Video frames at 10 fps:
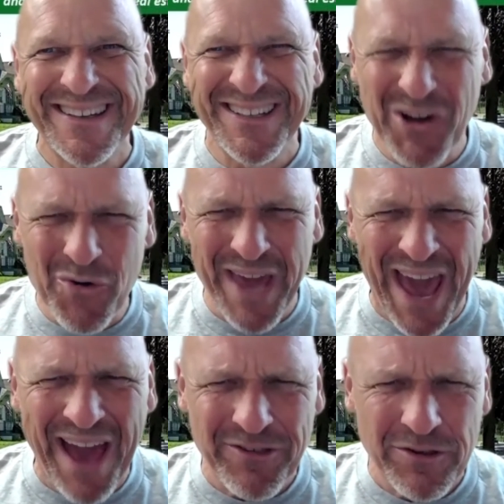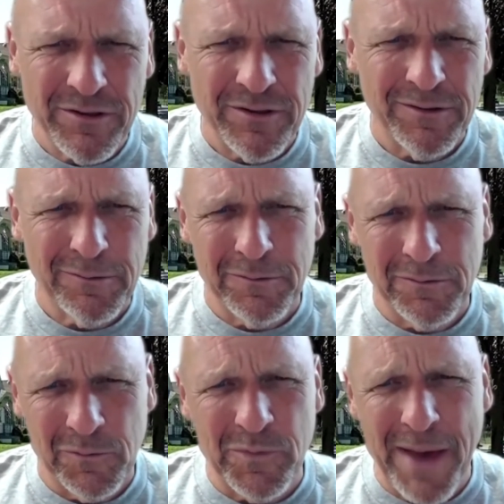no cash,
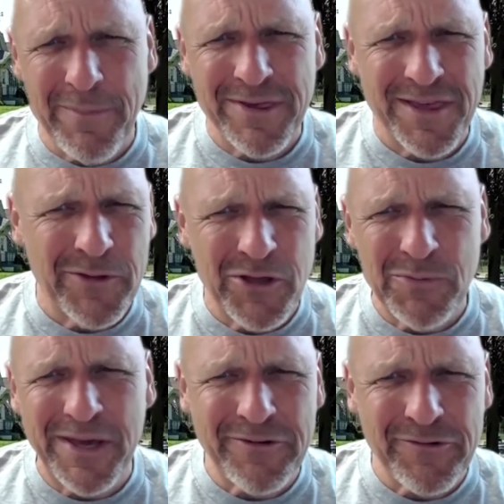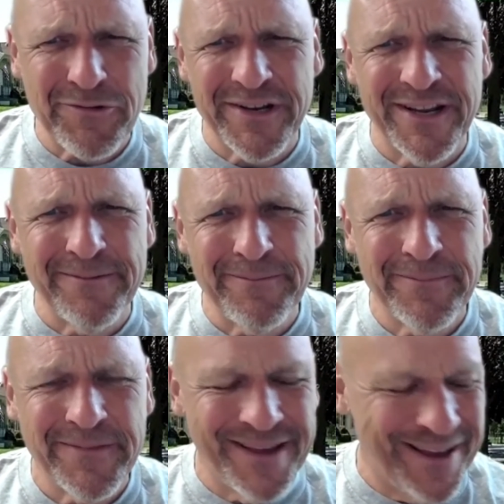would that be something you'd be interested in?
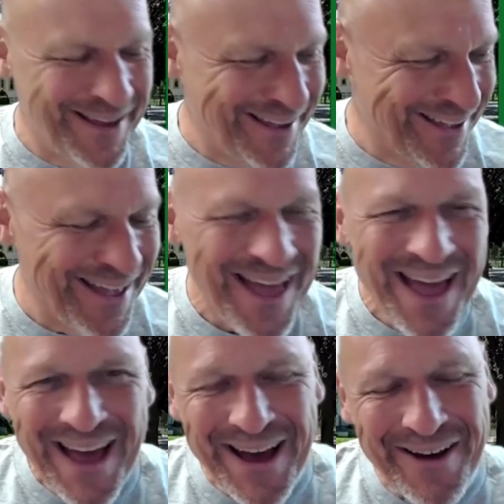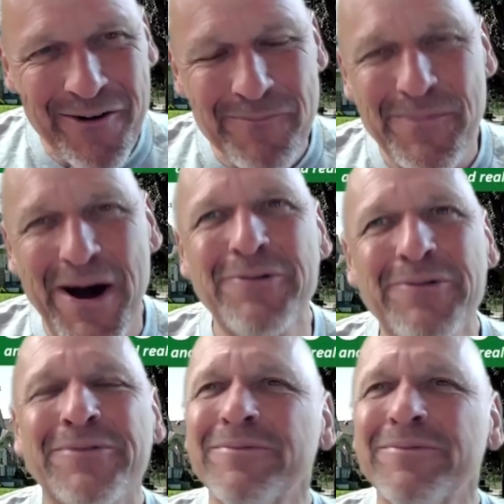Well, about